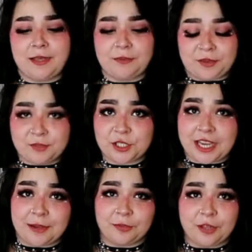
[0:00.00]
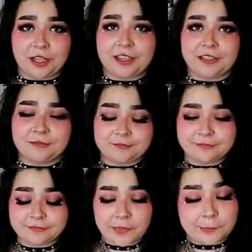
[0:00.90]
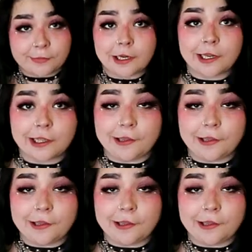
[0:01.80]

my boob shape look pretty